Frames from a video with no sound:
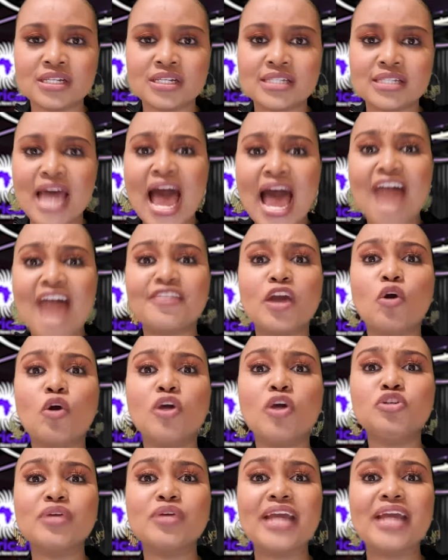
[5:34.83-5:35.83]
Are they going to
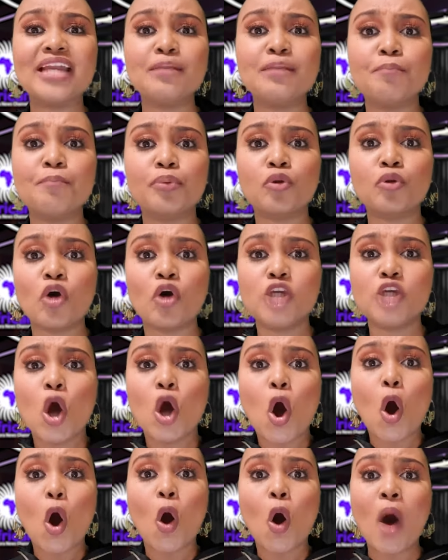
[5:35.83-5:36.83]
get employed
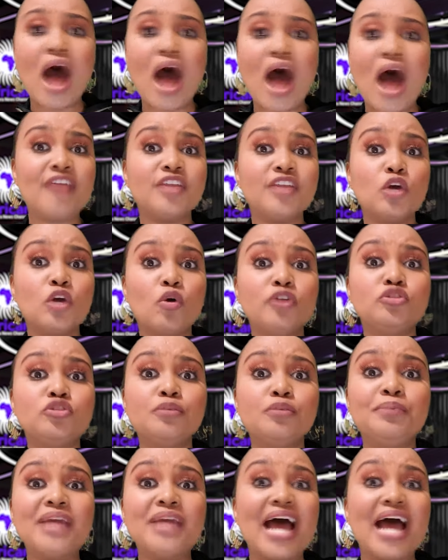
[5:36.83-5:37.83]
or are they going to be
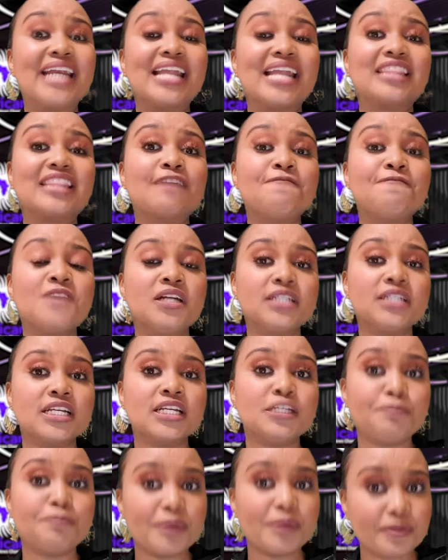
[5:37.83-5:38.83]
another failed
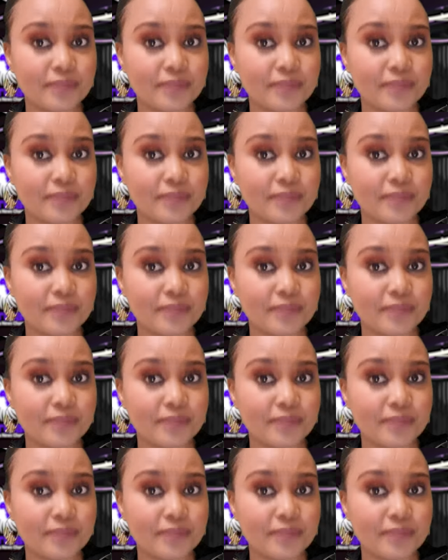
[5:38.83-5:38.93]
experiment?